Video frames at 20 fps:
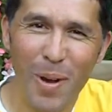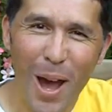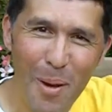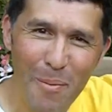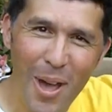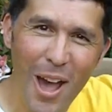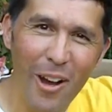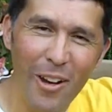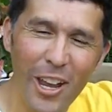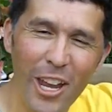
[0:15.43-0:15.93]
I'm
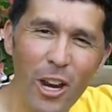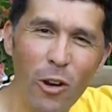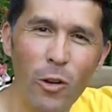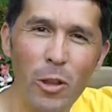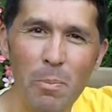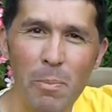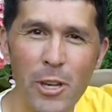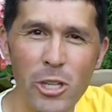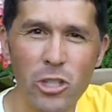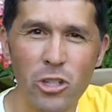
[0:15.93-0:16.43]
out here with
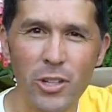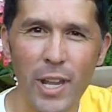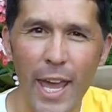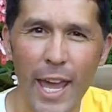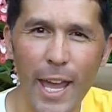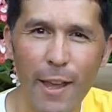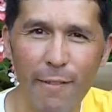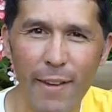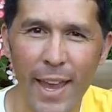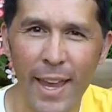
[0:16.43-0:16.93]
Mr.
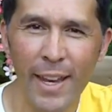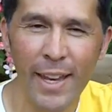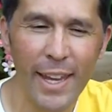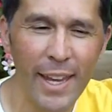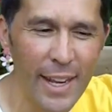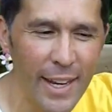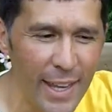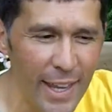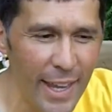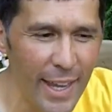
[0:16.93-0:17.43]
Dave, and
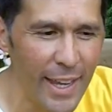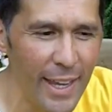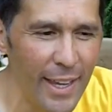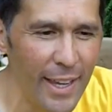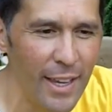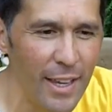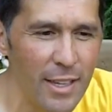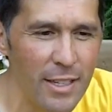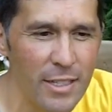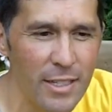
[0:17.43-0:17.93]
it
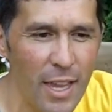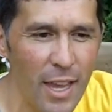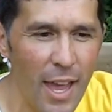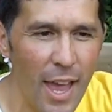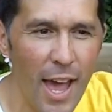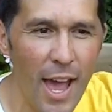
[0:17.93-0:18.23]
is